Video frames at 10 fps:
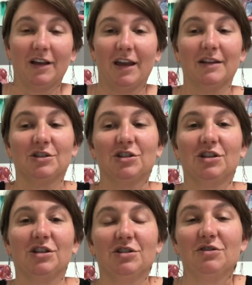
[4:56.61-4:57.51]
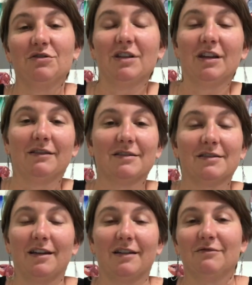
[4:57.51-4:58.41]
and she could do things
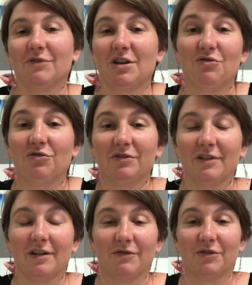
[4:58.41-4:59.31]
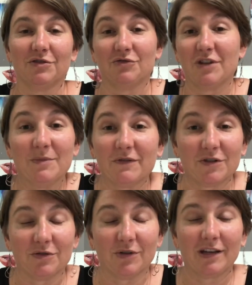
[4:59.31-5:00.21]
that Ringgold never dreamed of
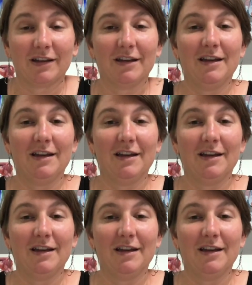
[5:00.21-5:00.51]
doing.